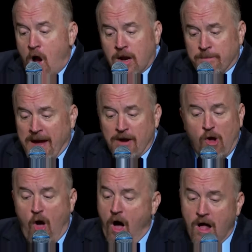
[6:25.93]
about
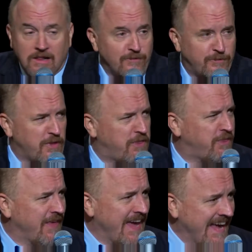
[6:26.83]
all of the
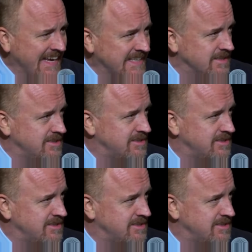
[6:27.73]
things.